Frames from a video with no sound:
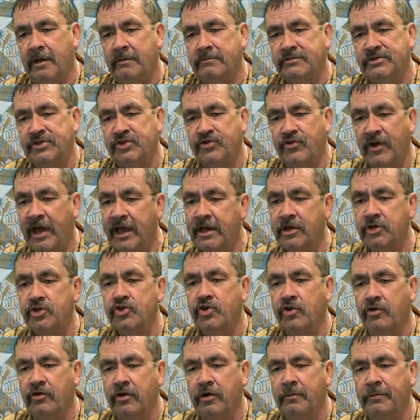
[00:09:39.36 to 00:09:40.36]

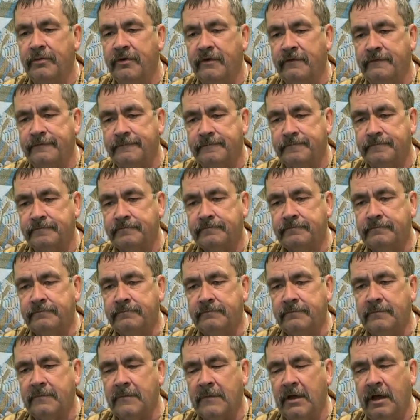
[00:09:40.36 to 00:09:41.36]
strange group of
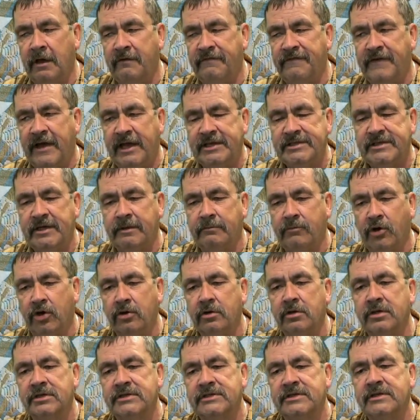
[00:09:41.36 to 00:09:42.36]
fighting
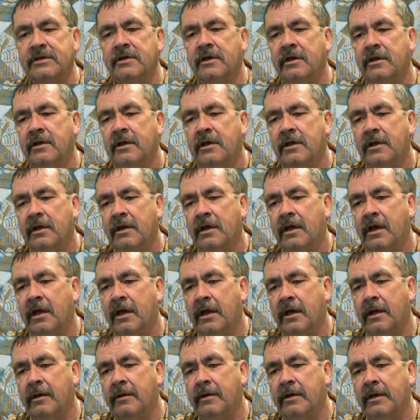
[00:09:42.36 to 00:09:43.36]
monks.
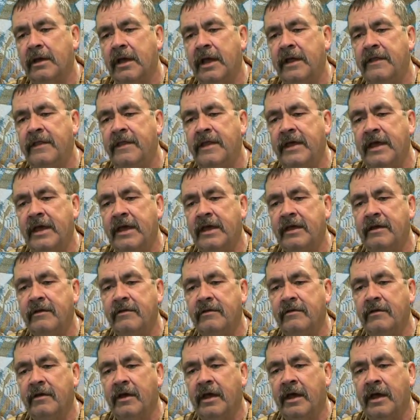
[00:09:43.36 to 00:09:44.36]
In the
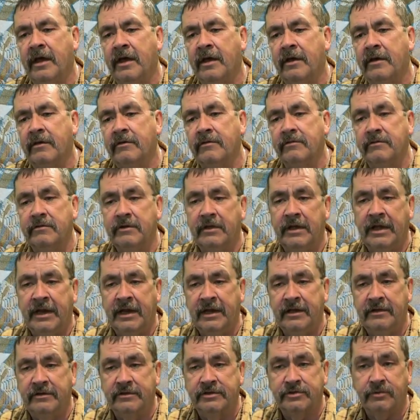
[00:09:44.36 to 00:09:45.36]

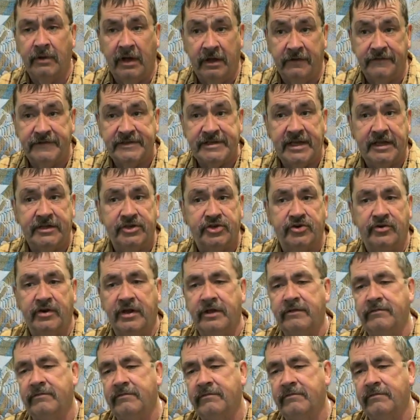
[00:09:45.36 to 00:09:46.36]
12th
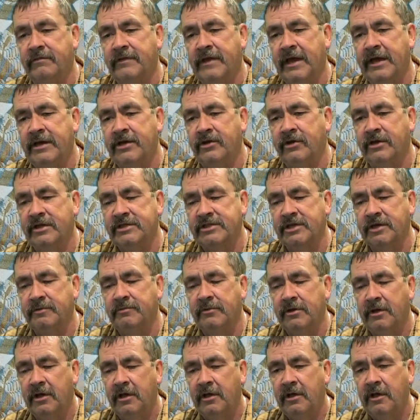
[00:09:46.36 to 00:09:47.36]
century, they dug it up.
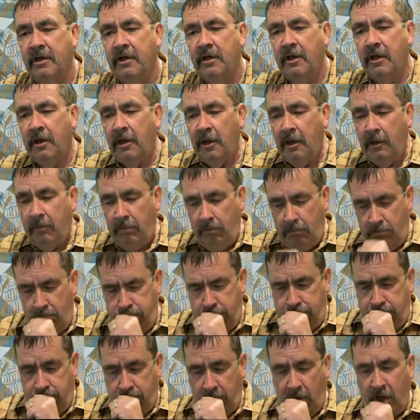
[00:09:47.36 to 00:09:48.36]

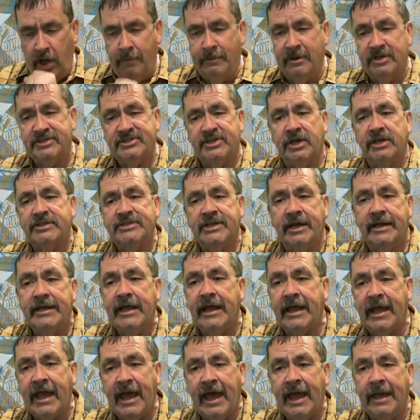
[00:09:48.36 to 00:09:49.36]
Almost certainly
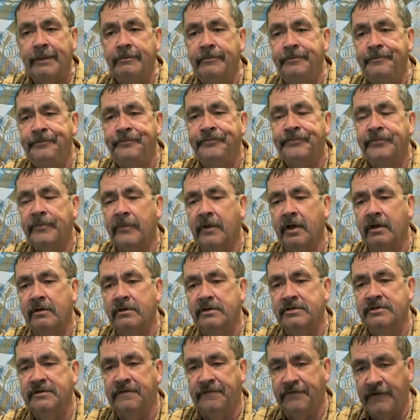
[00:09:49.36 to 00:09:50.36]
it came
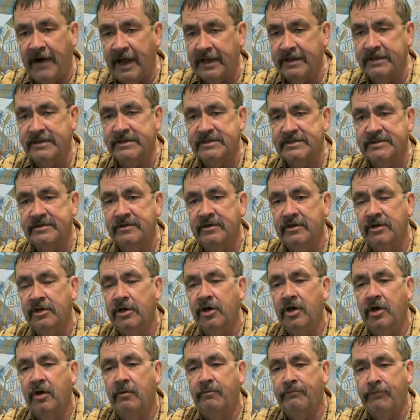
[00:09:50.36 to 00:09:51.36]
to France,
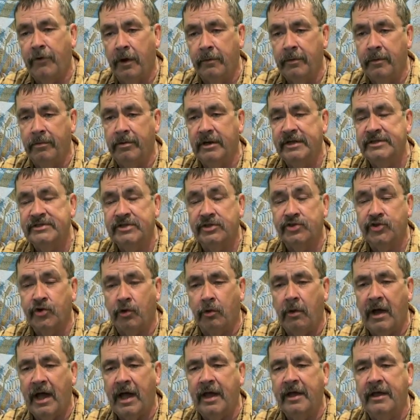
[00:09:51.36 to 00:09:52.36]
probably to
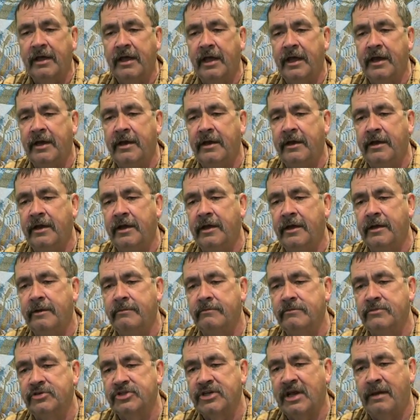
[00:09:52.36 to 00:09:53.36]
Troyes
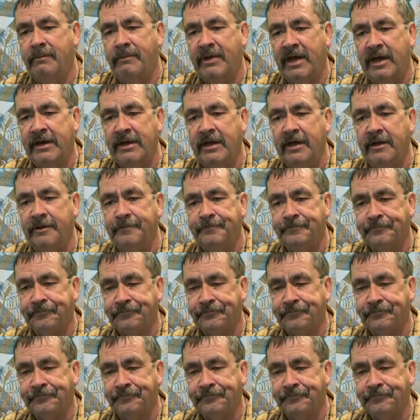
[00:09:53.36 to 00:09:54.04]
in Champagne.